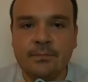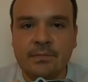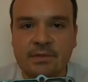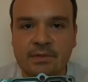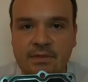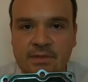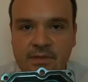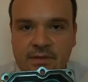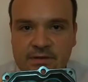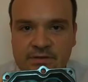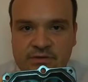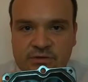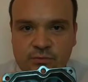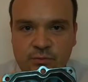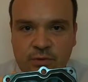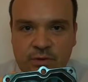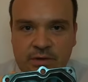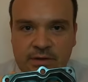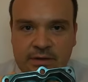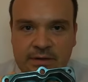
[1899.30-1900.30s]
this
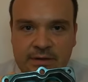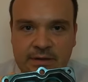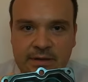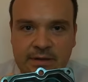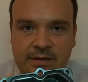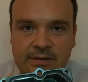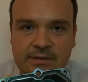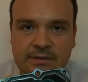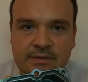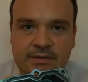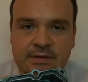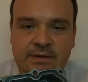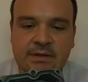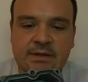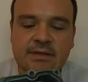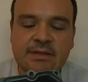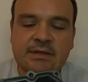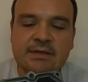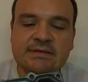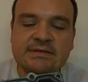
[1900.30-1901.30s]
one and
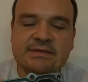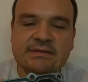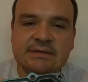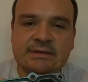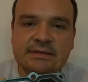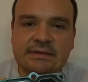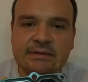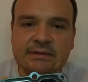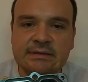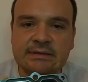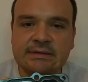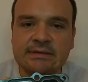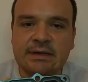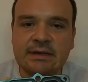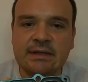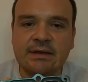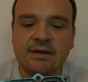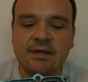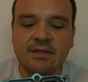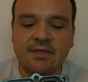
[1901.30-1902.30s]
this little
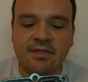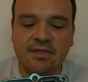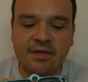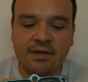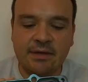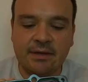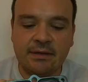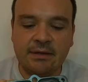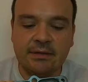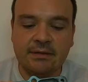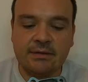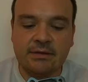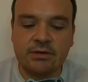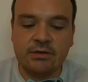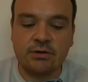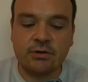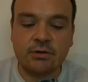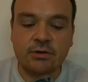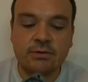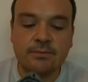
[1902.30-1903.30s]
tiny thing
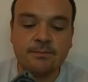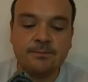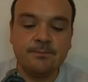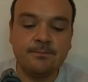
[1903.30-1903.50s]
here.